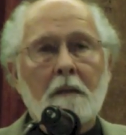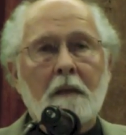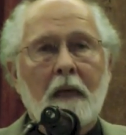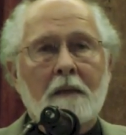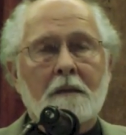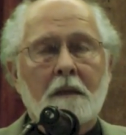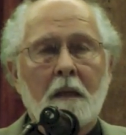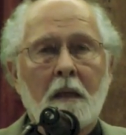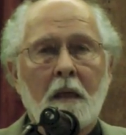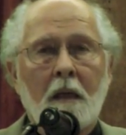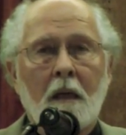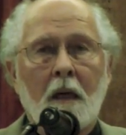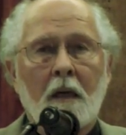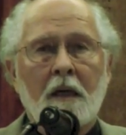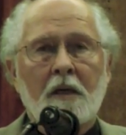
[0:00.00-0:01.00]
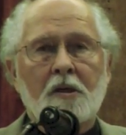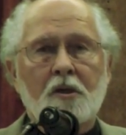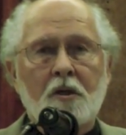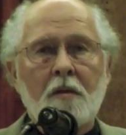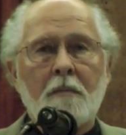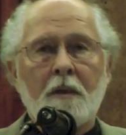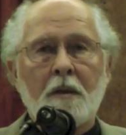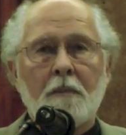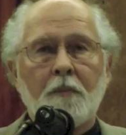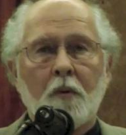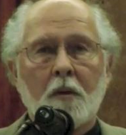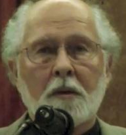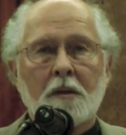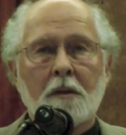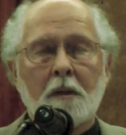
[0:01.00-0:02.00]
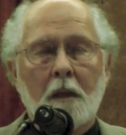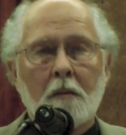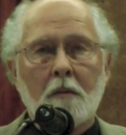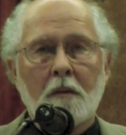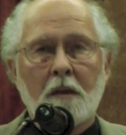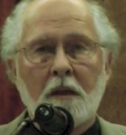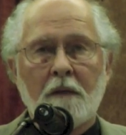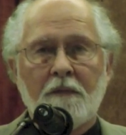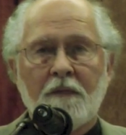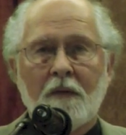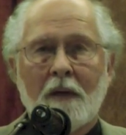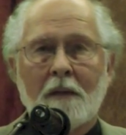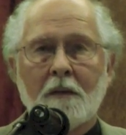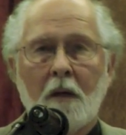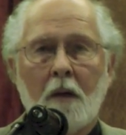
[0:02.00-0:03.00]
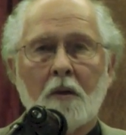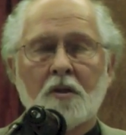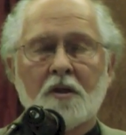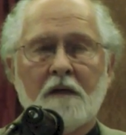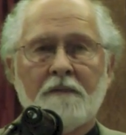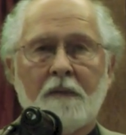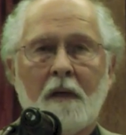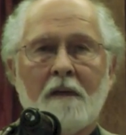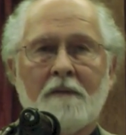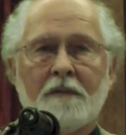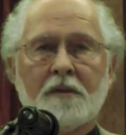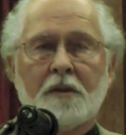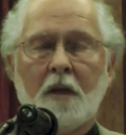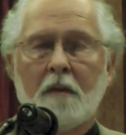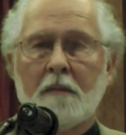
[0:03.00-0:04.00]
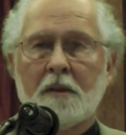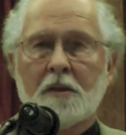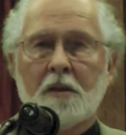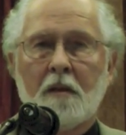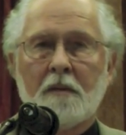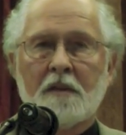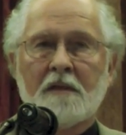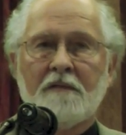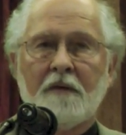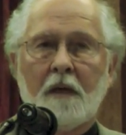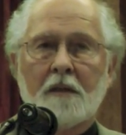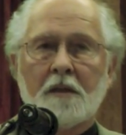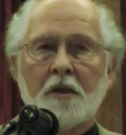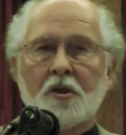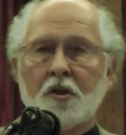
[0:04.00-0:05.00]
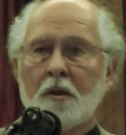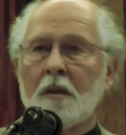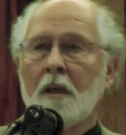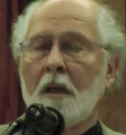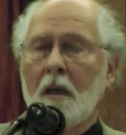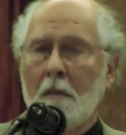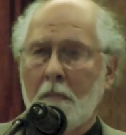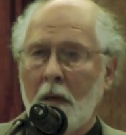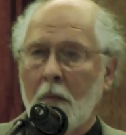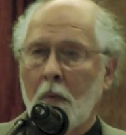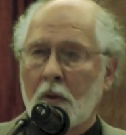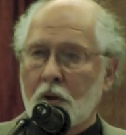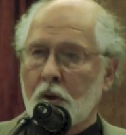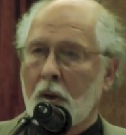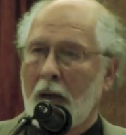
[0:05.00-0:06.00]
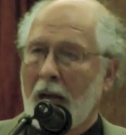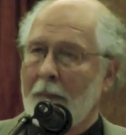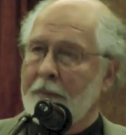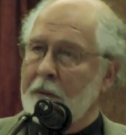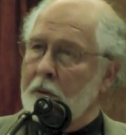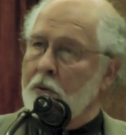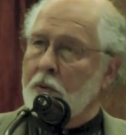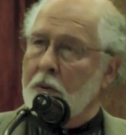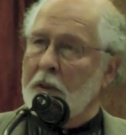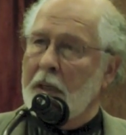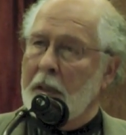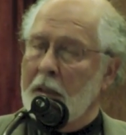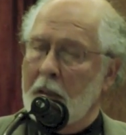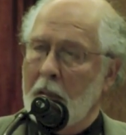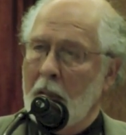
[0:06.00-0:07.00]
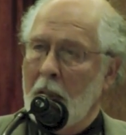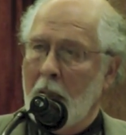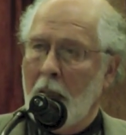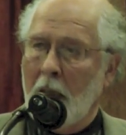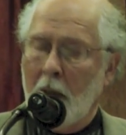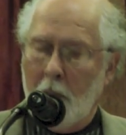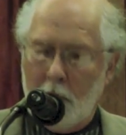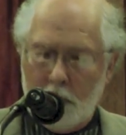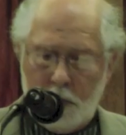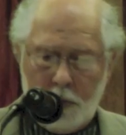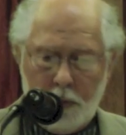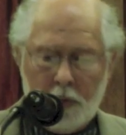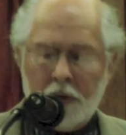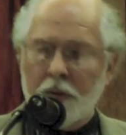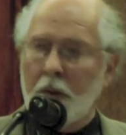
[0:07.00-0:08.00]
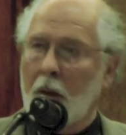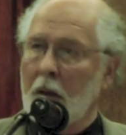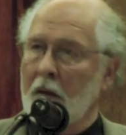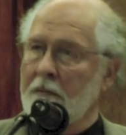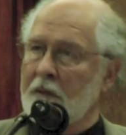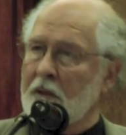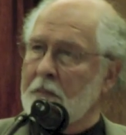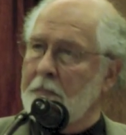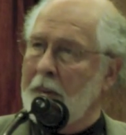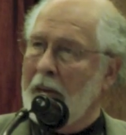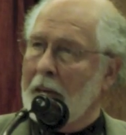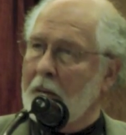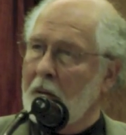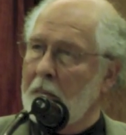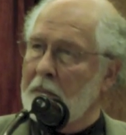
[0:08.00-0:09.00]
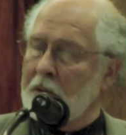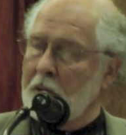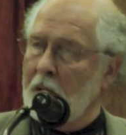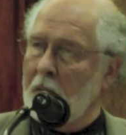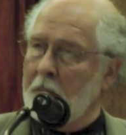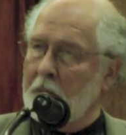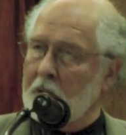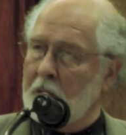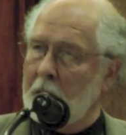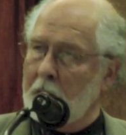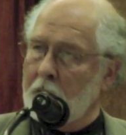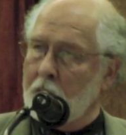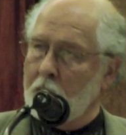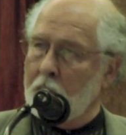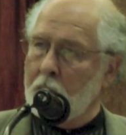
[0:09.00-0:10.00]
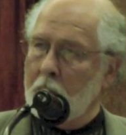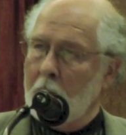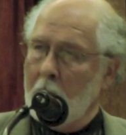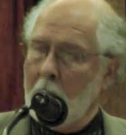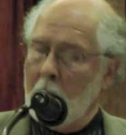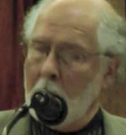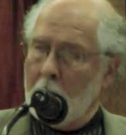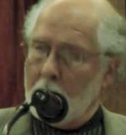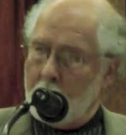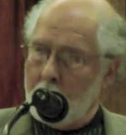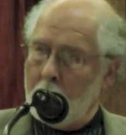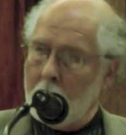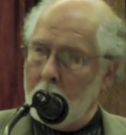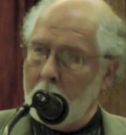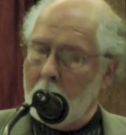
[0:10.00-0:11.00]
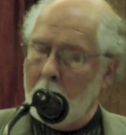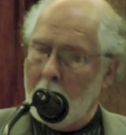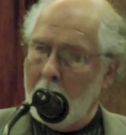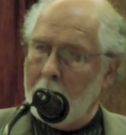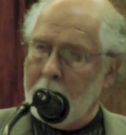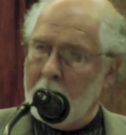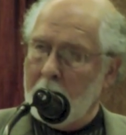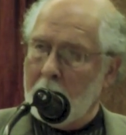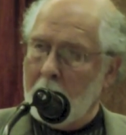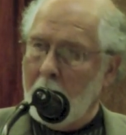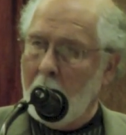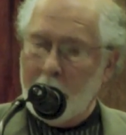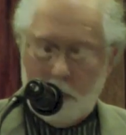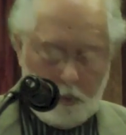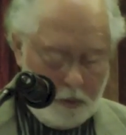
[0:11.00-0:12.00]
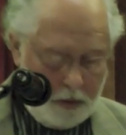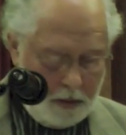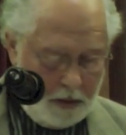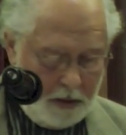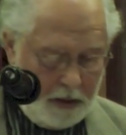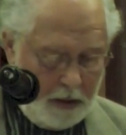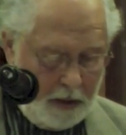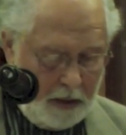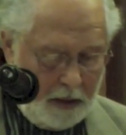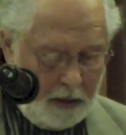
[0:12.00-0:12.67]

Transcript: that are extremely important, not only for our knowledge of Islam and Islamic civilization, but what's happening today. And I want to use all of this background material presented to you to come to a